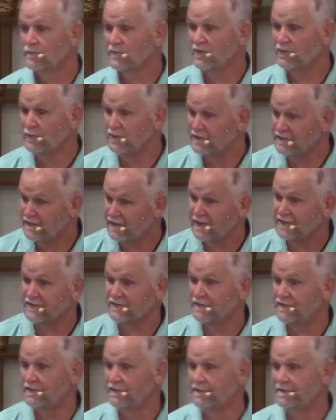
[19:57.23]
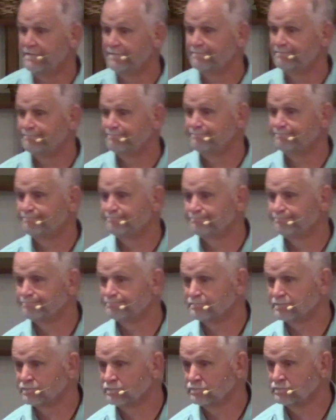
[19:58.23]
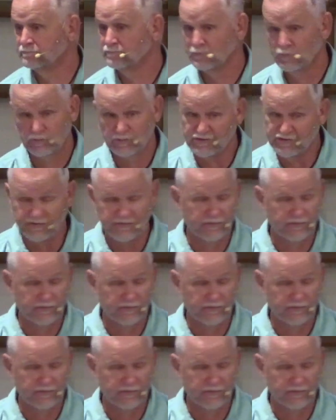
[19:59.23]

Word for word: to be tested, which is